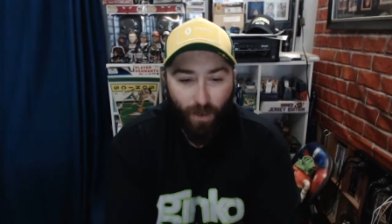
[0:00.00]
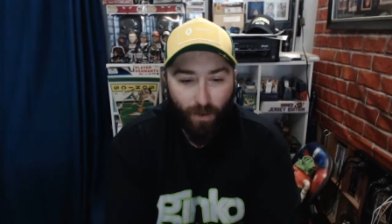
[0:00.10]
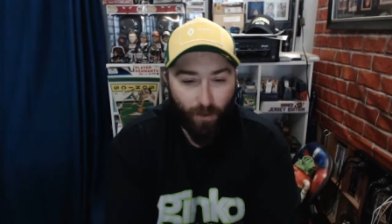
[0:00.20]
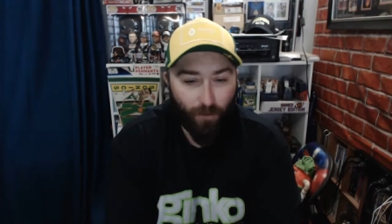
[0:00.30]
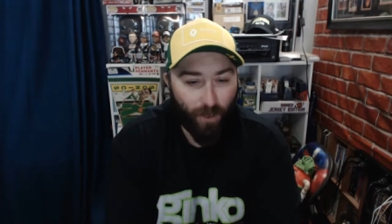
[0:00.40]

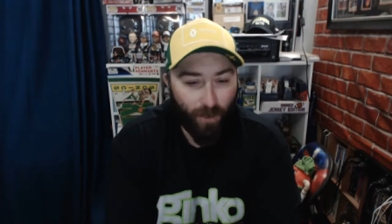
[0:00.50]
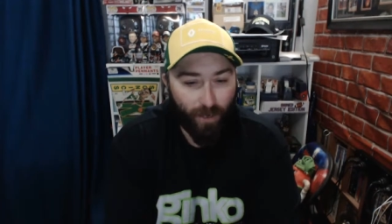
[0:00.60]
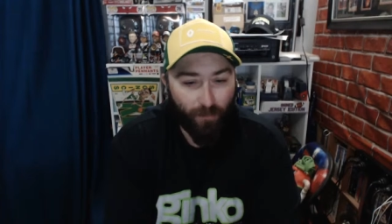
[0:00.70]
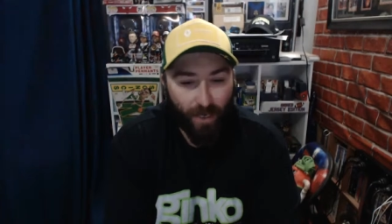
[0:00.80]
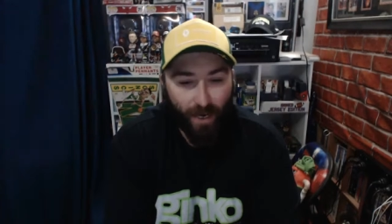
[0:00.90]
Now we got
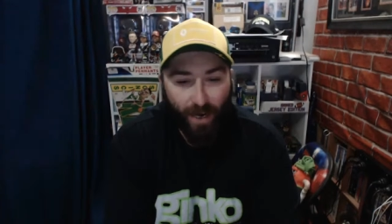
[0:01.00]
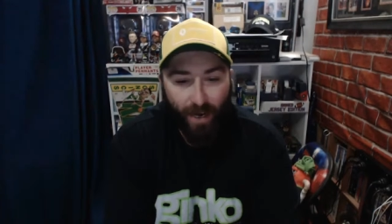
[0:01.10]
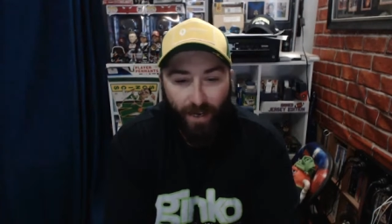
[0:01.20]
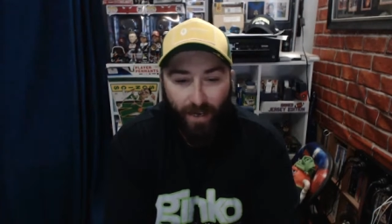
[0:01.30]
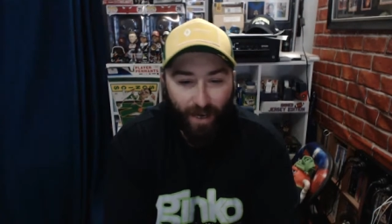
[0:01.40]

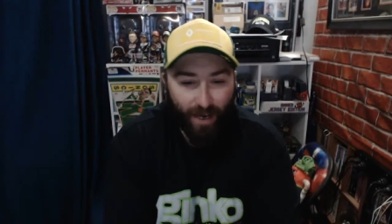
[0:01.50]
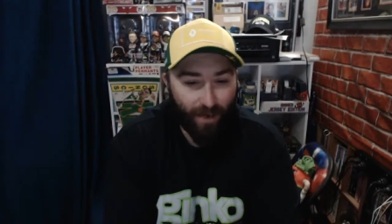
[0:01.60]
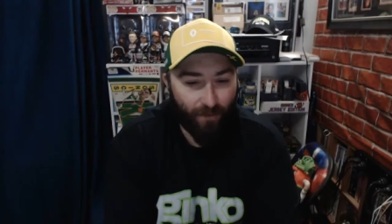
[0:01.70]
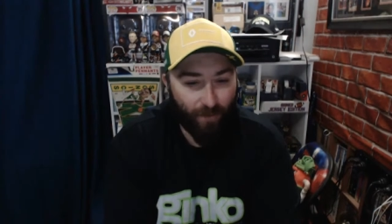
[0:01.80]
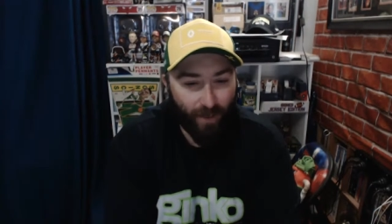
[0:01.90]
NBA,
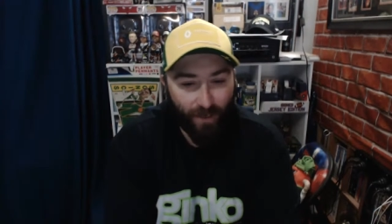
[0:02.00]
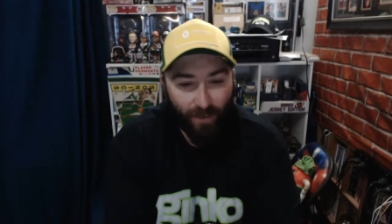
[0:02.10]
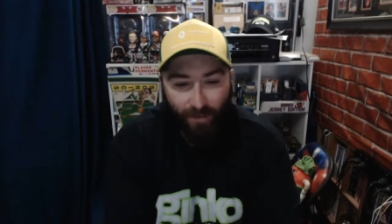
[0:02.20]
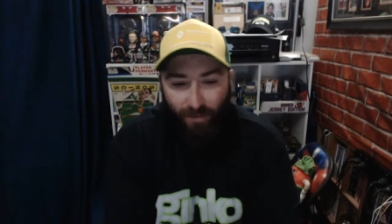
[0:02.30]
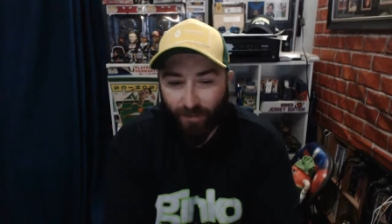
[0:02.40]

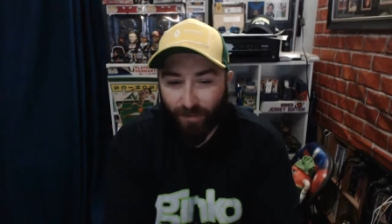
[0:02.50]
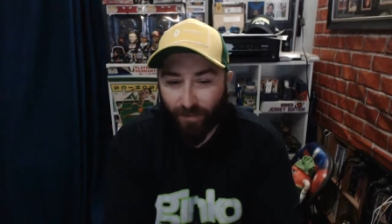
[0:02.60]
AFL.